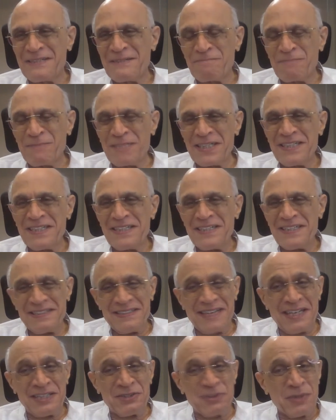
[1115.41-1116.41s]
But
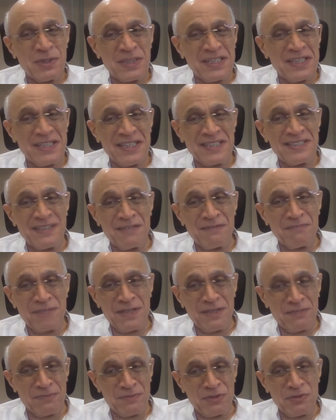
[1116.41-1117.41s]
that's what an example
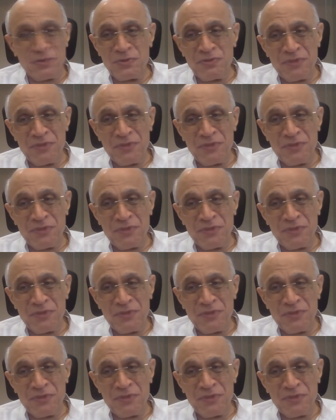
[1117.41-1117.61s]
I'm giving